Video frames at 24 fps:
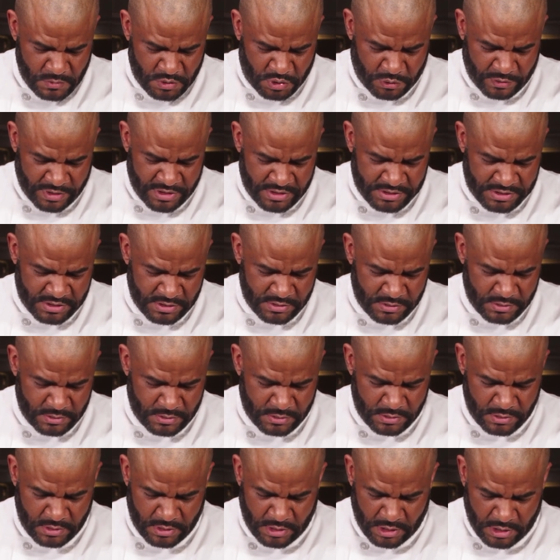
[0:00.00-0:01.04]
twist,
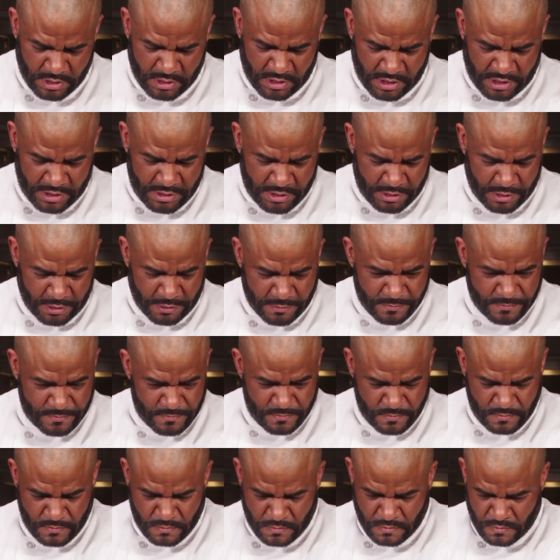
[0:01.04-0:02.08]
and there you go.
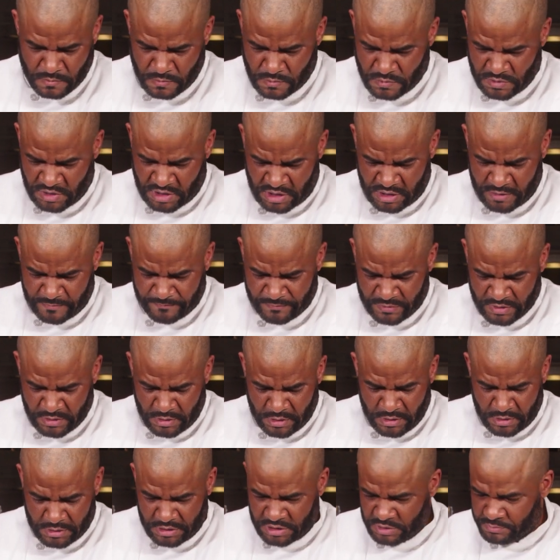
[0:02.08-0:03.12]
Okay.
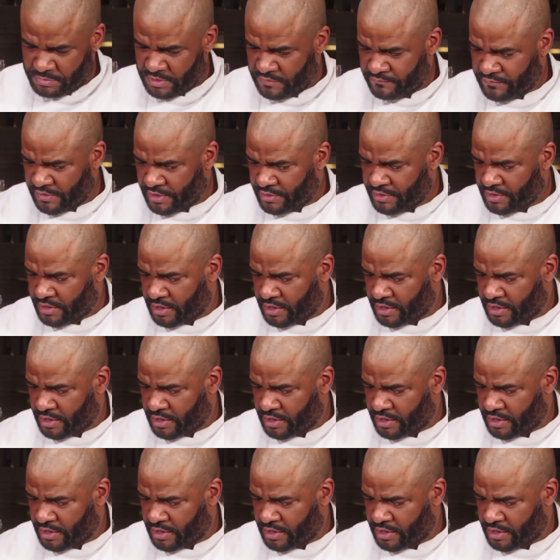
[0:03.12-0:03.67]
Just be very